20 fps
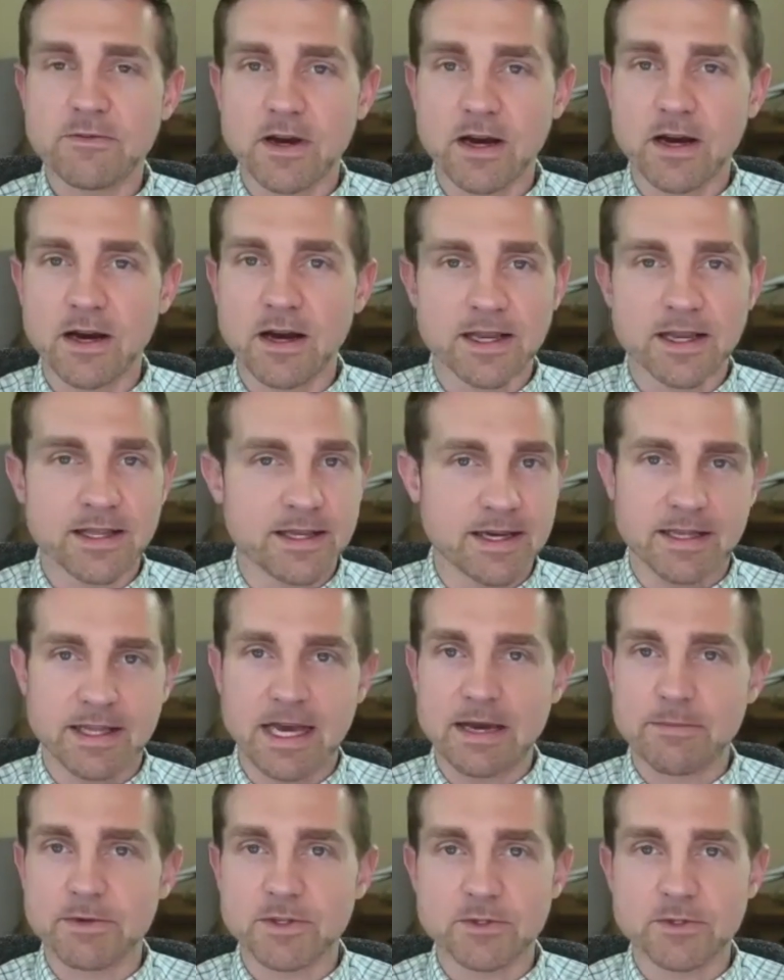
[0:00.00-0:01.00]
Uh, and
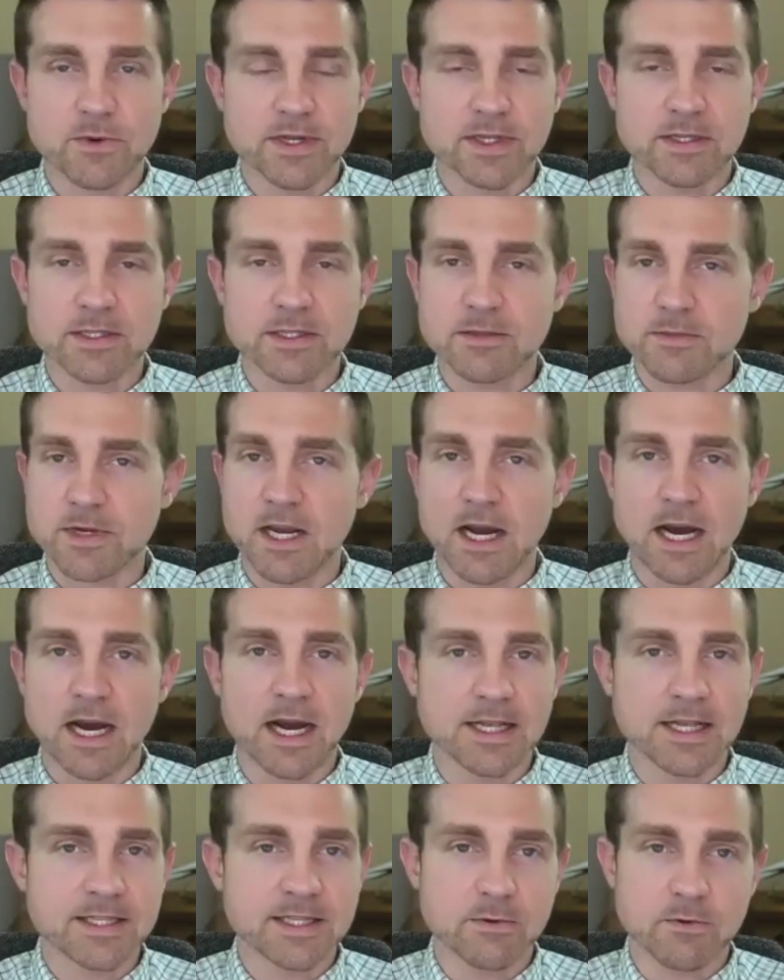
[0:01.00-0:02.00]
GitLab has written some
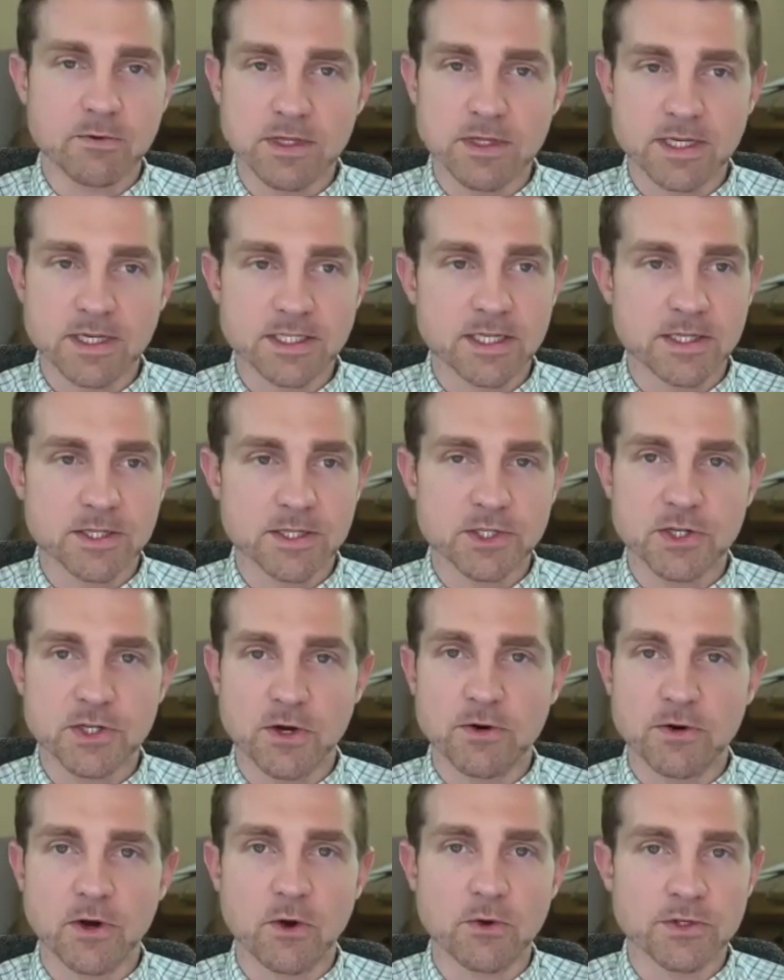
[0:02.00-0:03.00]
guides that we'll list in the
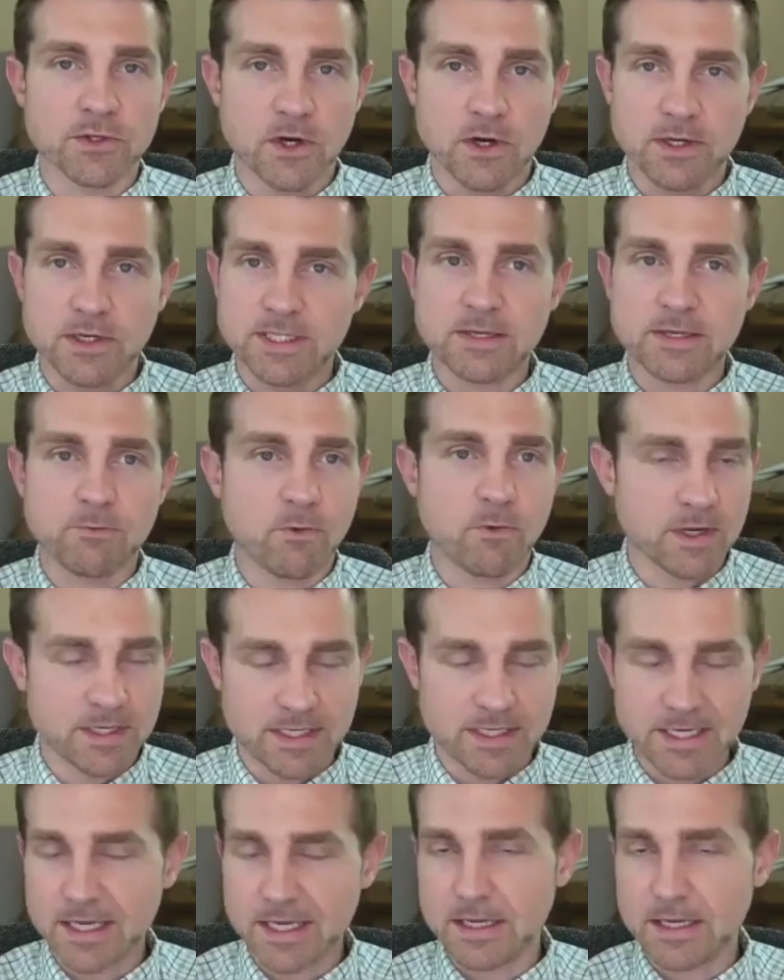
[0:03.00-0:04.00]
show notes on t- what
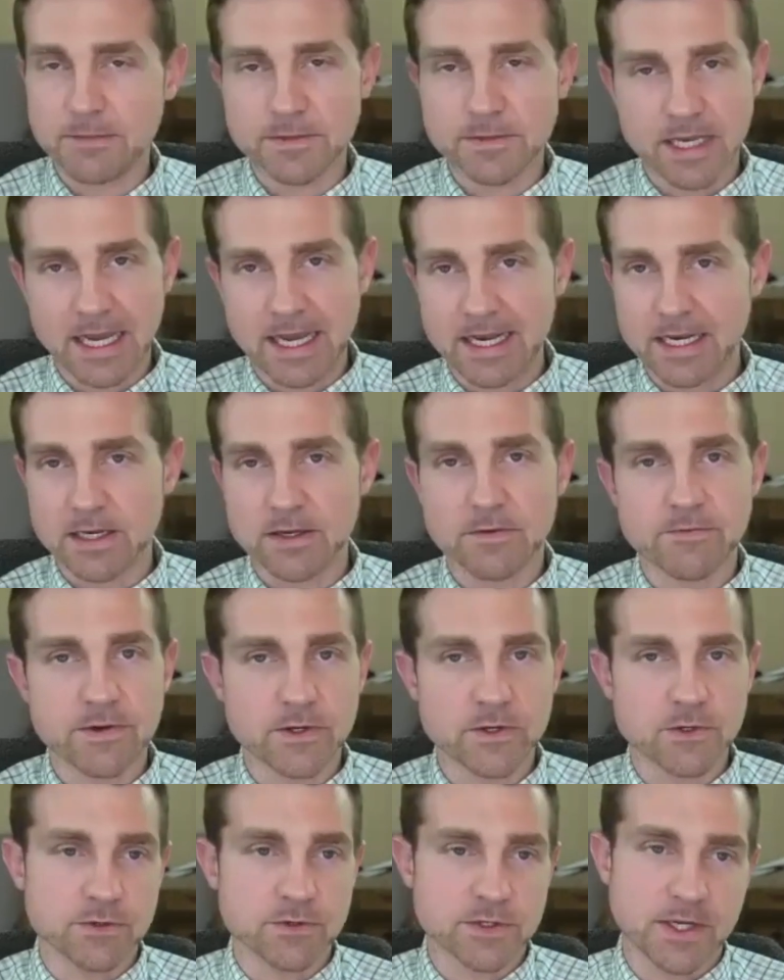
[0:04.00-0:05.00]
teams and
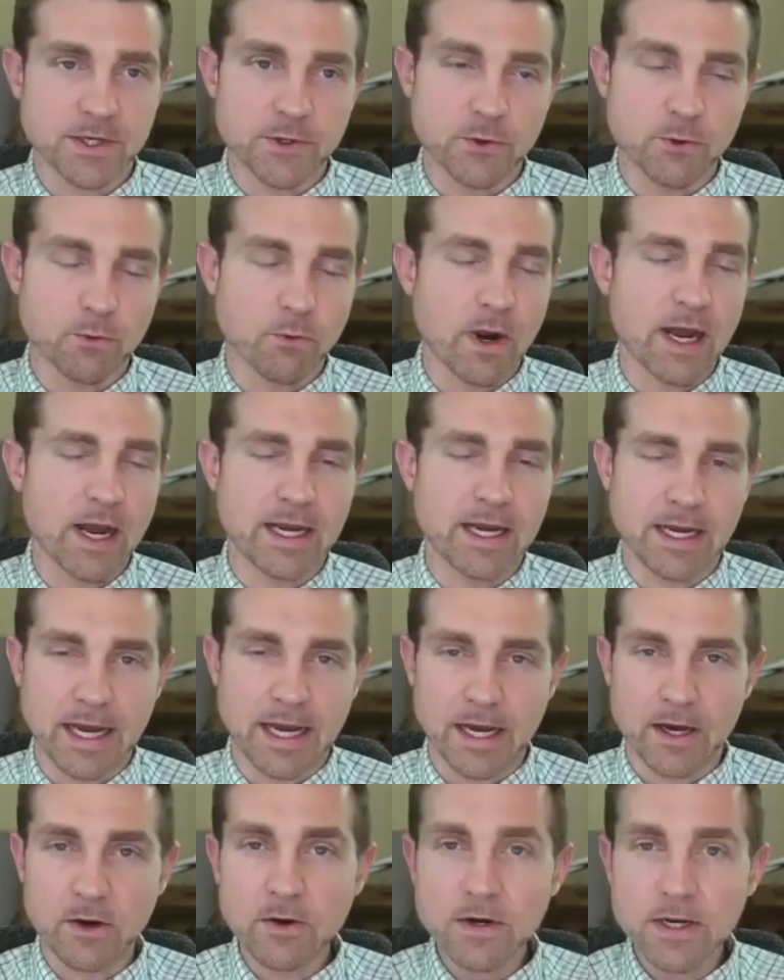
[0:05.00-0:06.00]
individuals can do right
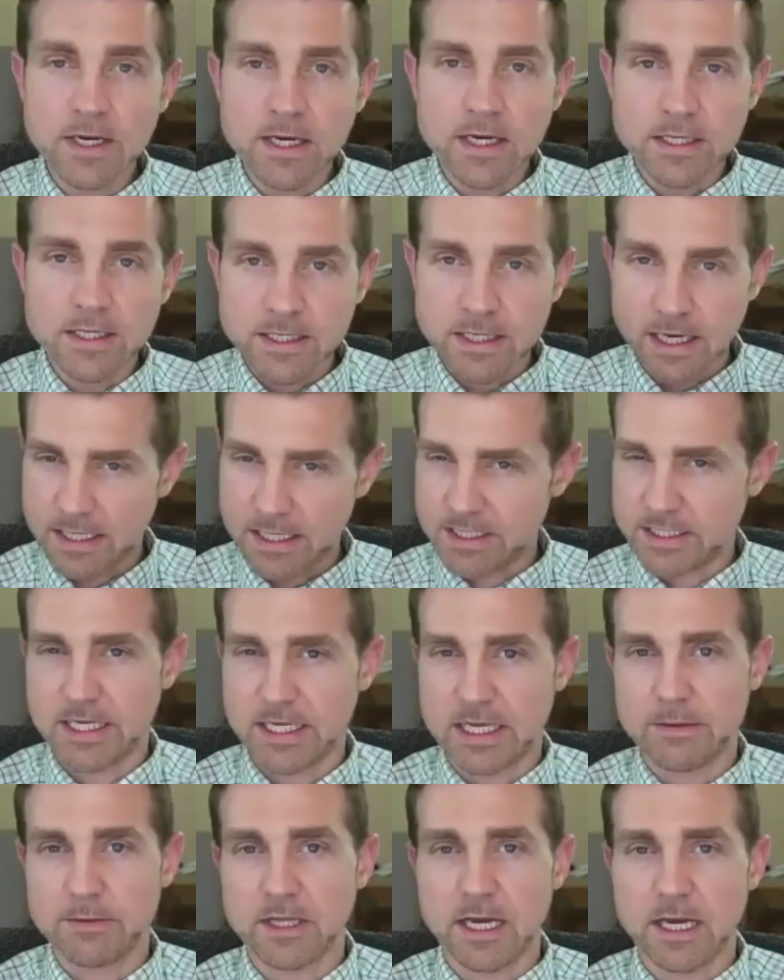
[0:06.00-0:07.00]
now to kind of
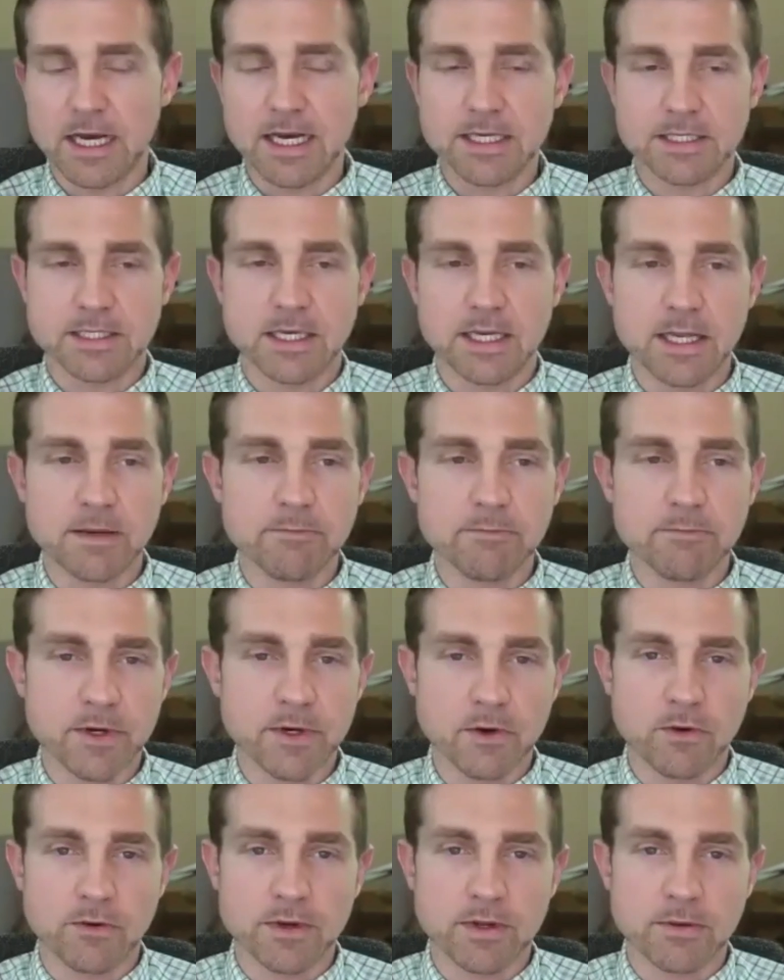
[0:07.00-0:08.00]
stabilize and
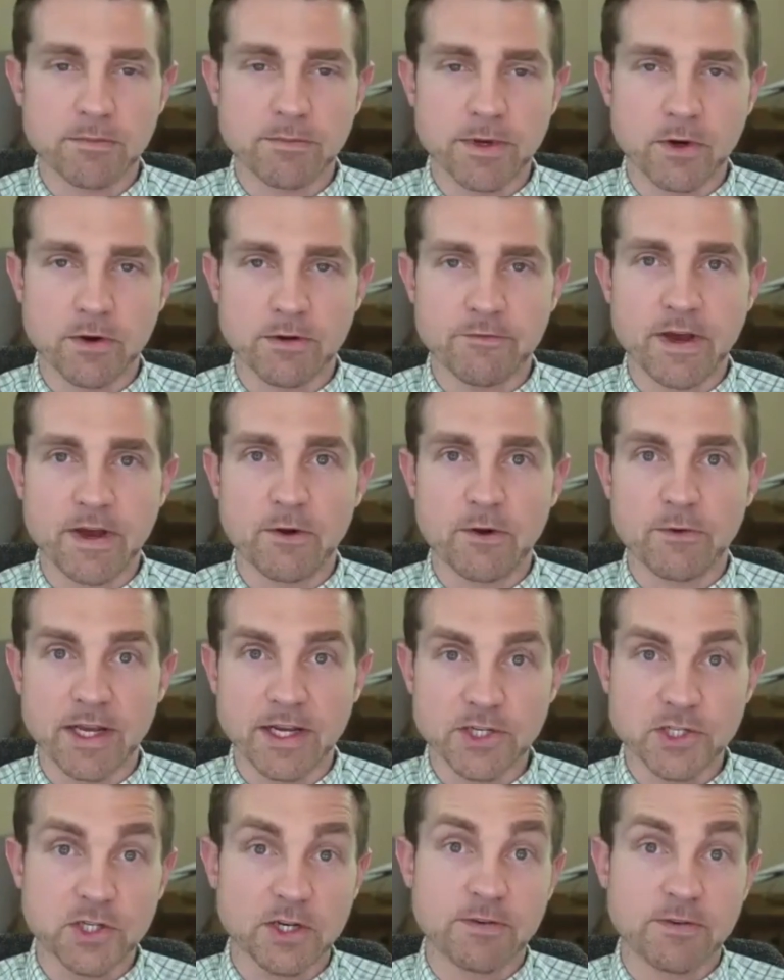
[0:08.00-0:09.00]
build build a
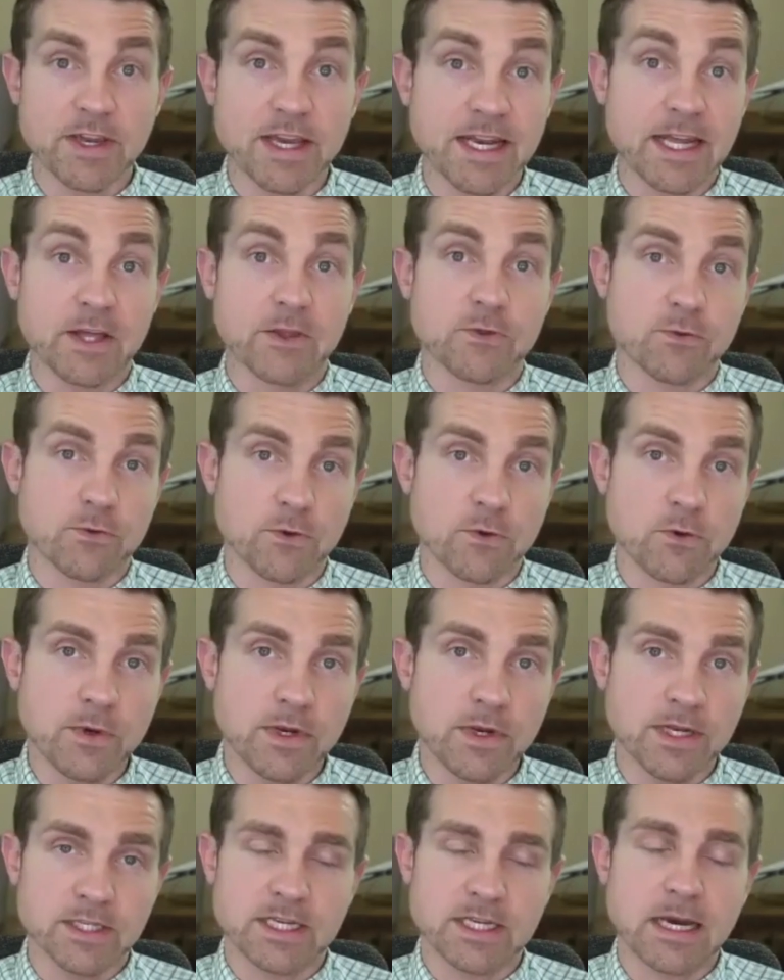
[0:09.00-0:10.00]
foundation of getting through
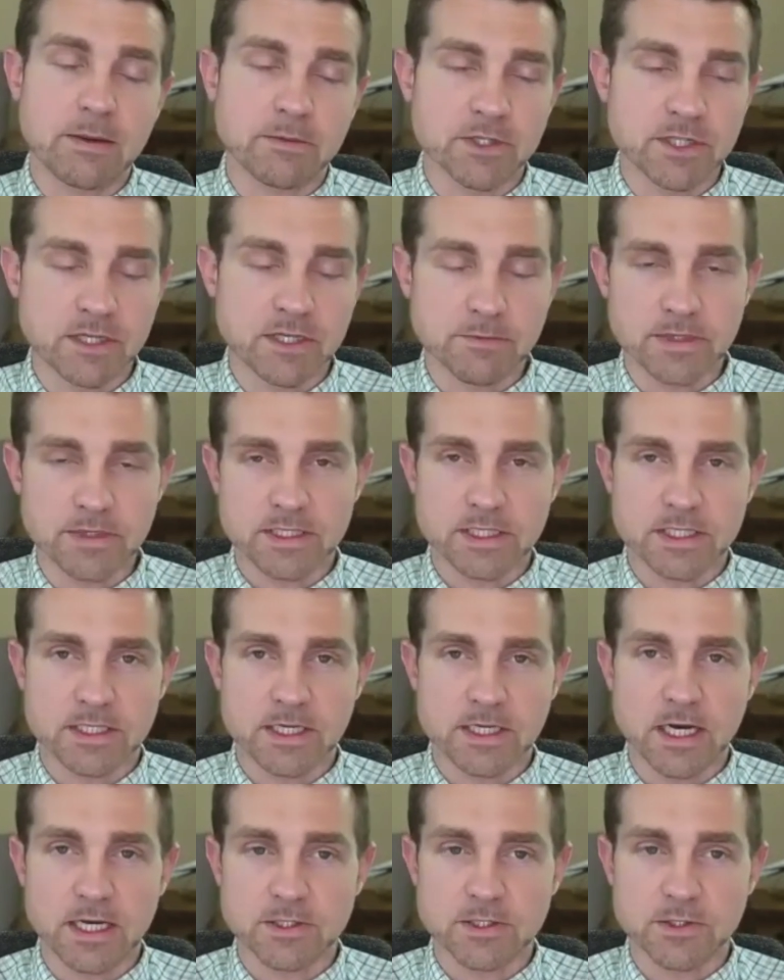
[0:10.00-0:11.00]
and establishing business
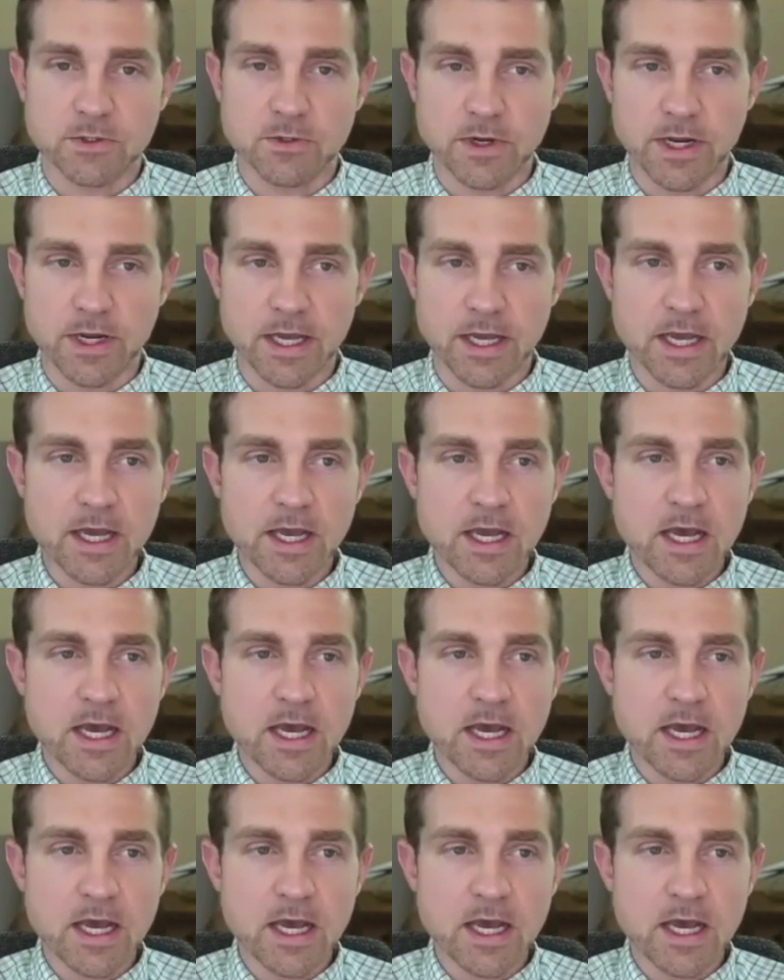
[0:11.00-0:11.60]
continuity.